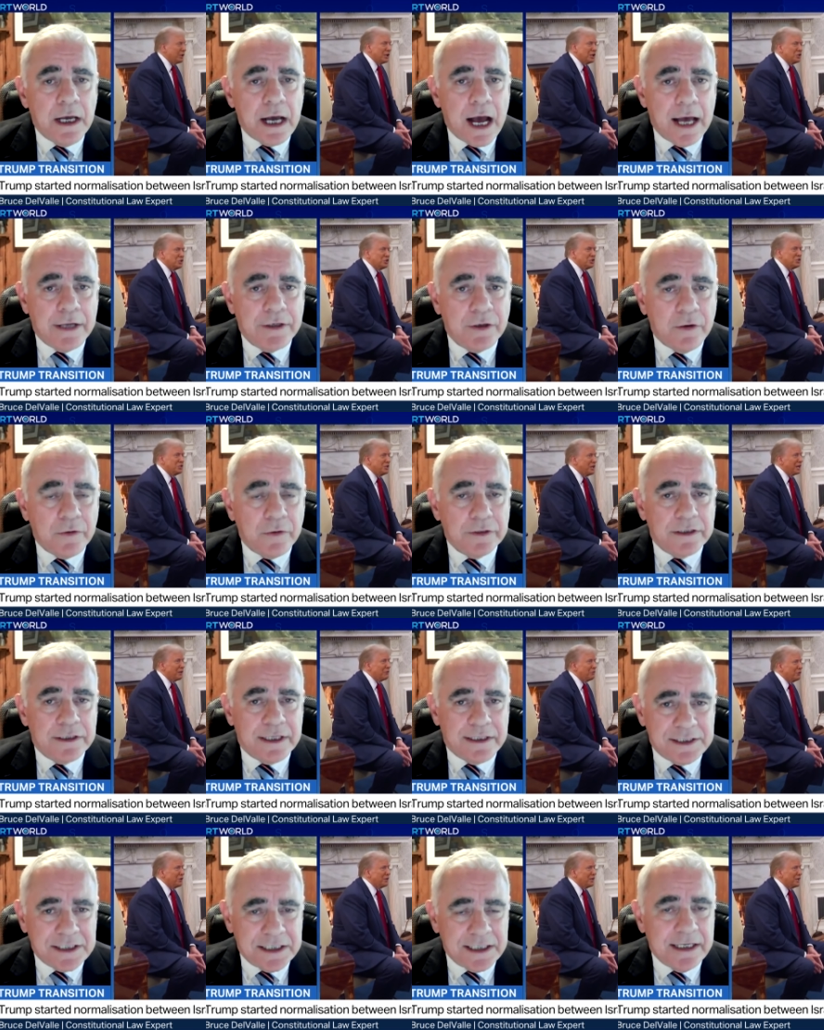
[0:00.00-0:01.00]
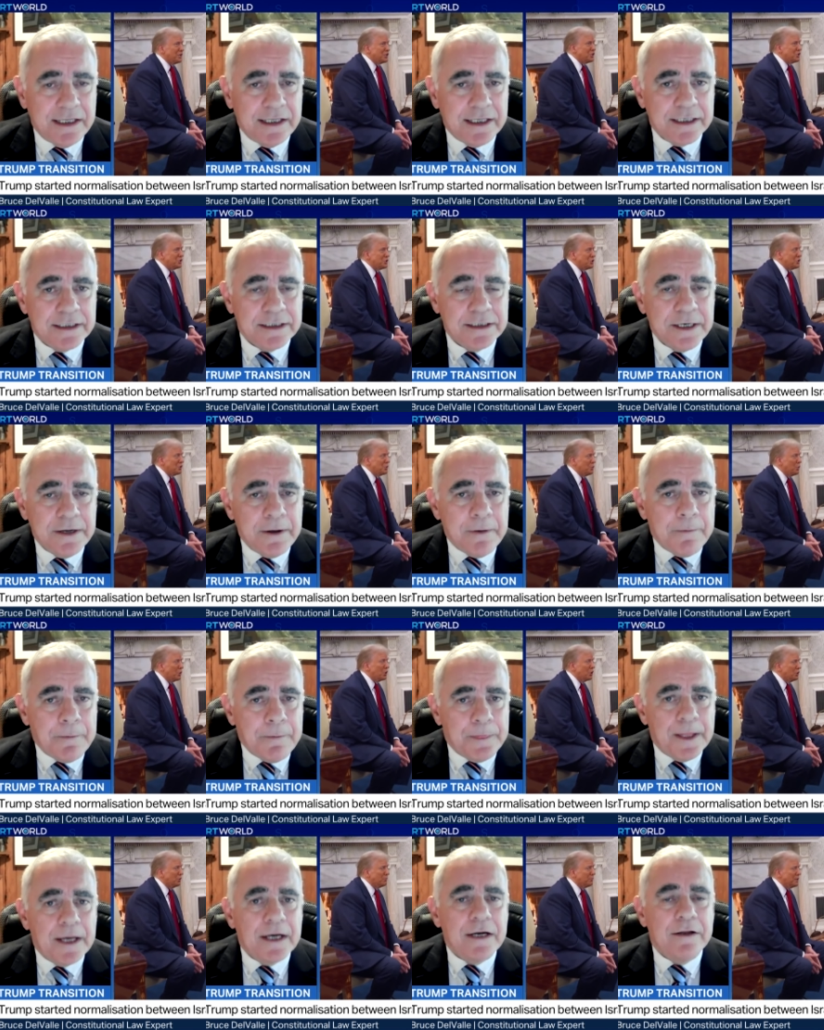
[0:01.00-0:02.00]
I don't see this.
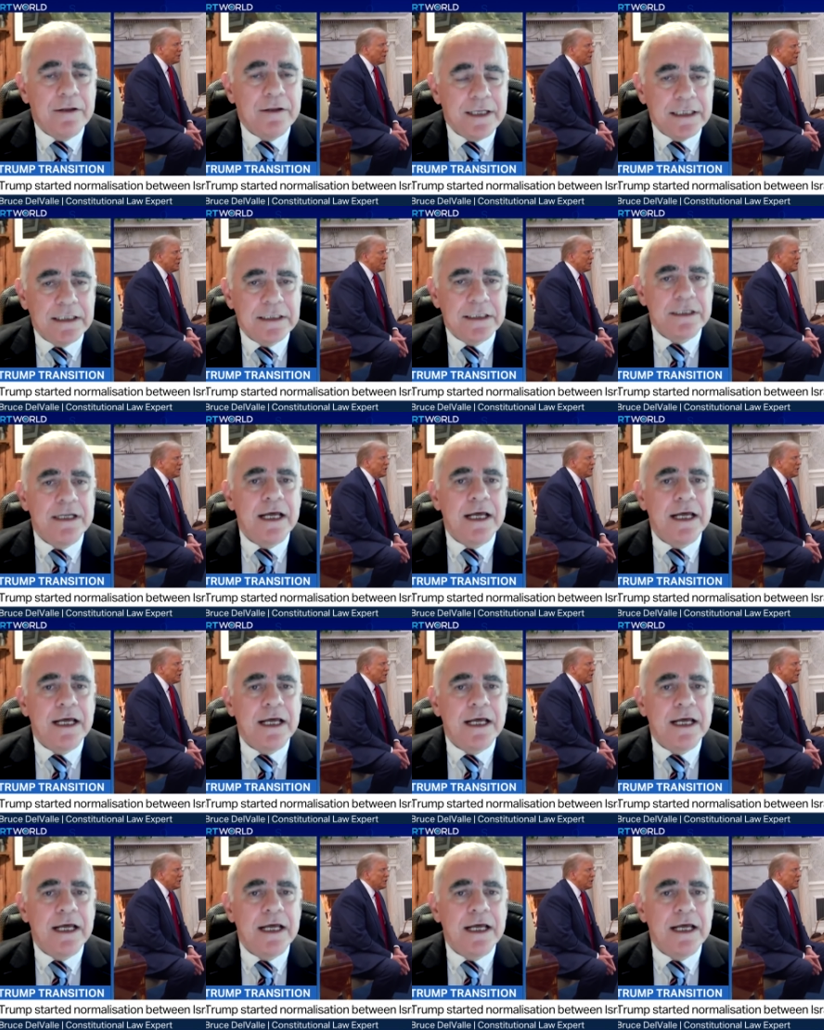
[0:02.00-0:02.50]
None of these